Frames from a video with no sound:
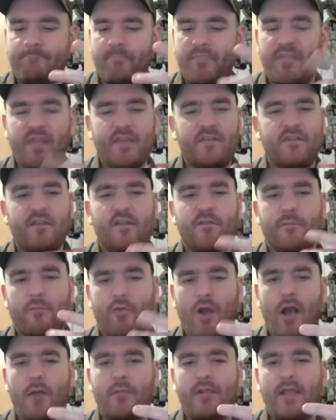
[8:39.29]
this is
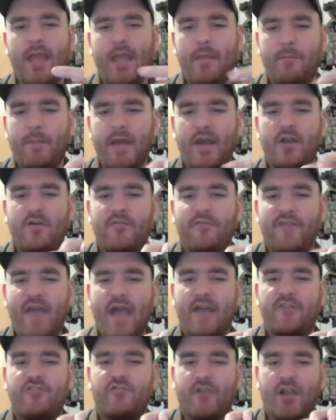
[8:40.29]
probably a better
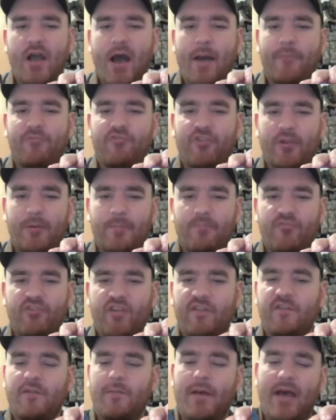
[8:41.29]
factory option
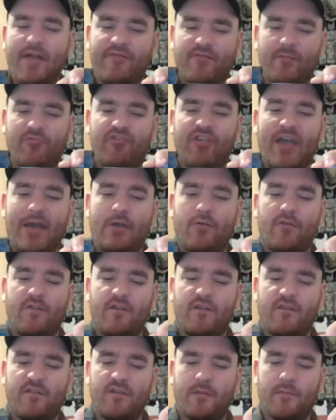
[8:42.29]
just to buy from Shadow
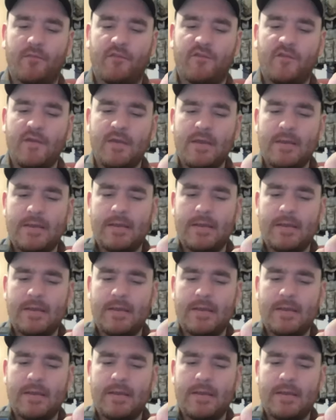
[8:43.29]
Systems.